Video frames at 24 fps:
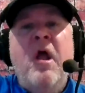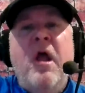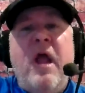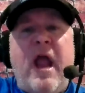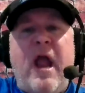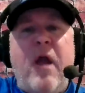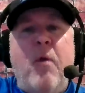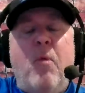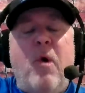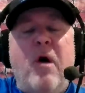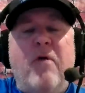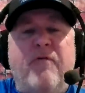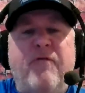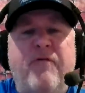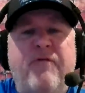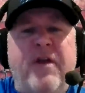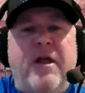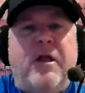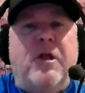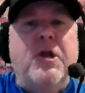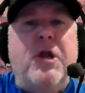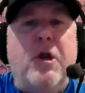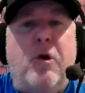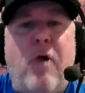and we'll
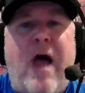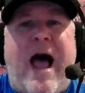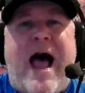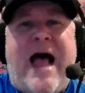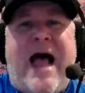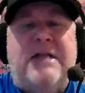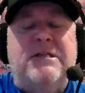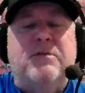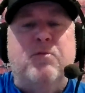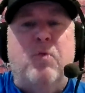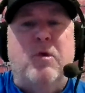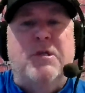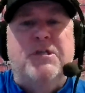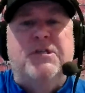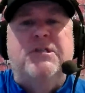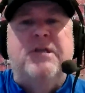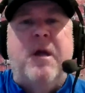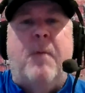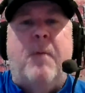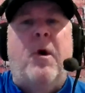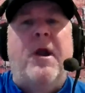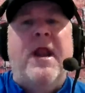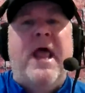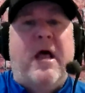fill your ass with
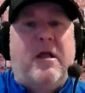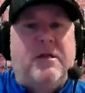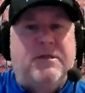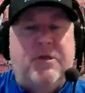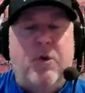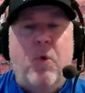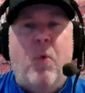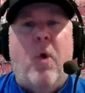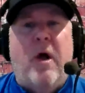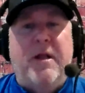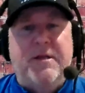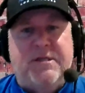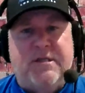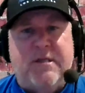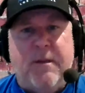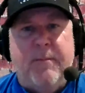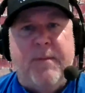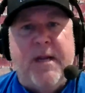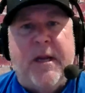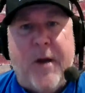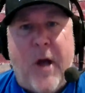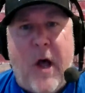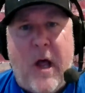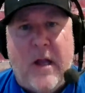someone else who wants to
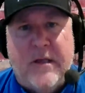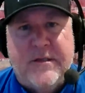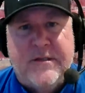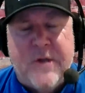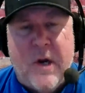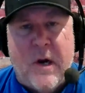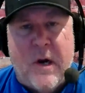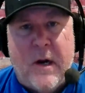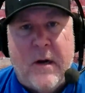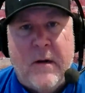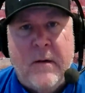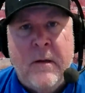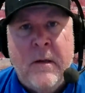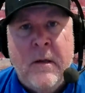be an all-star.